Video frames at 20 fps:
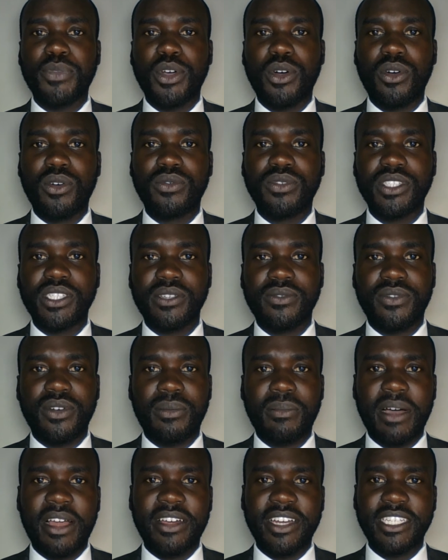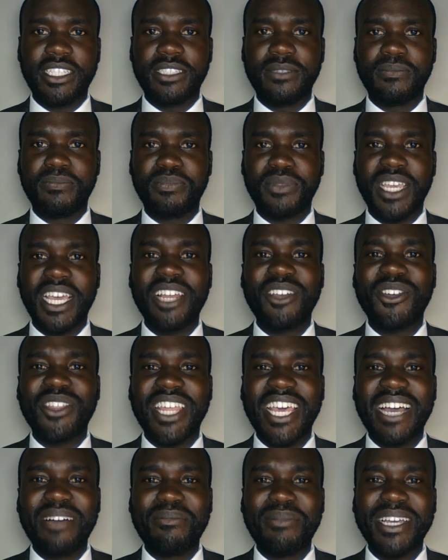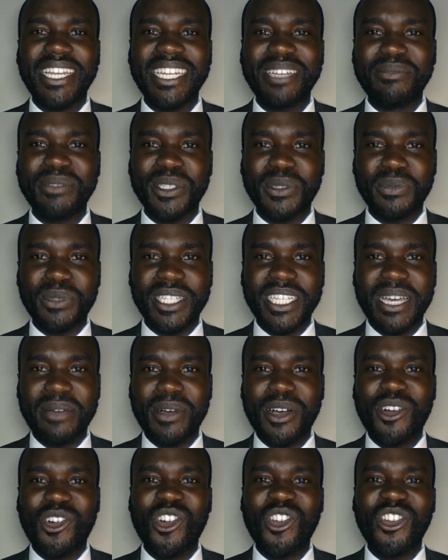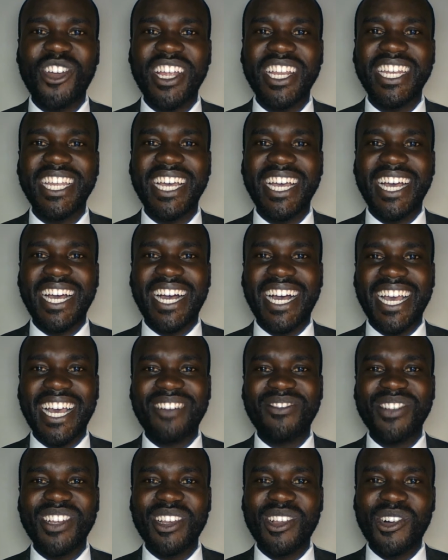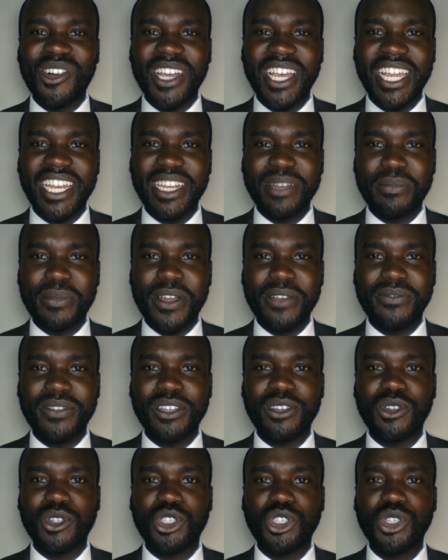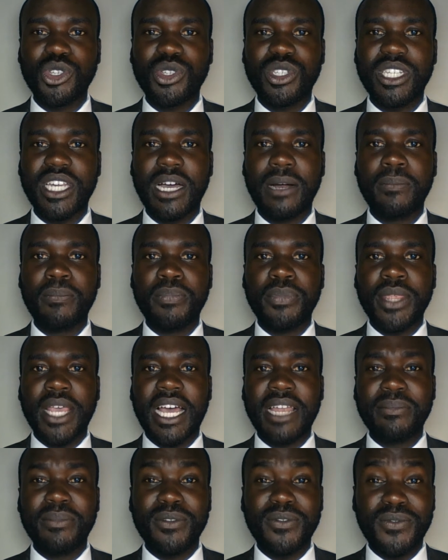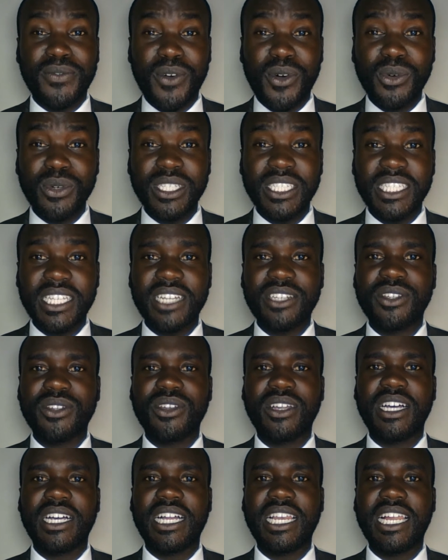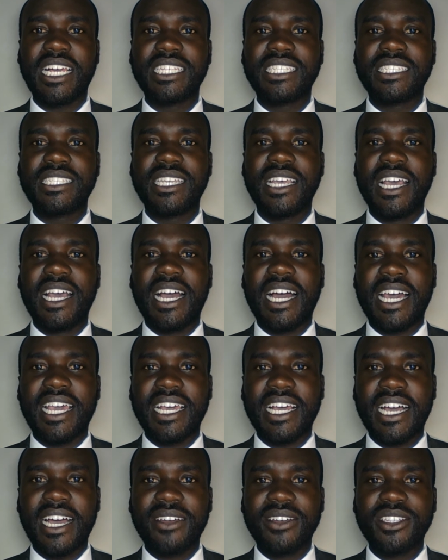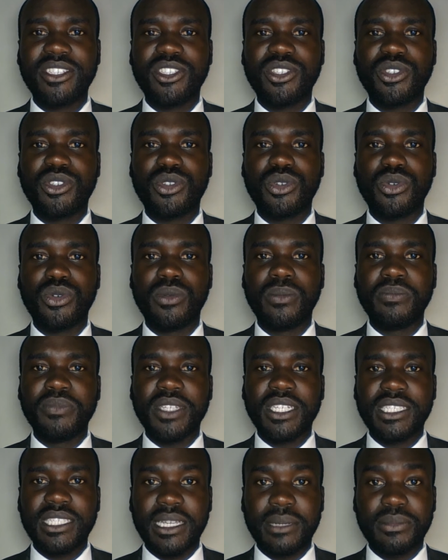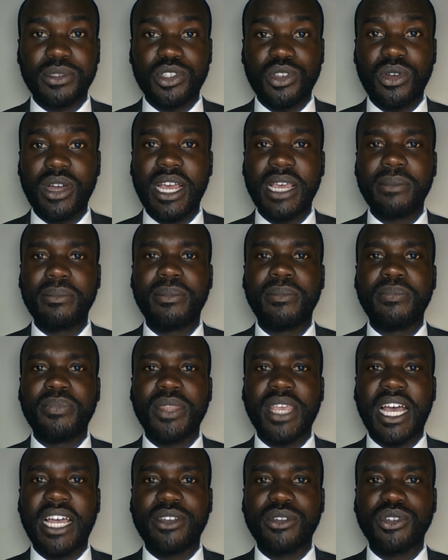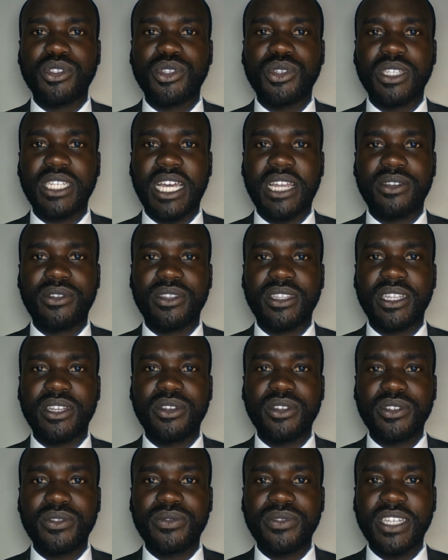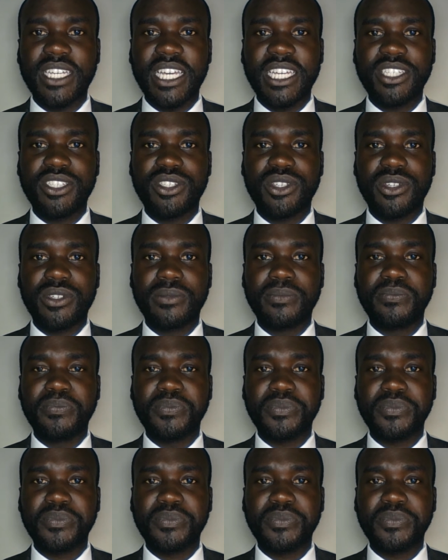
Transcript: of civil marriage. Hello there, my name is Mutiaba Conrad. I am a lawyer and a private law tutor. And before we start on our class, I encourage you to subscribe and also turn on the notification.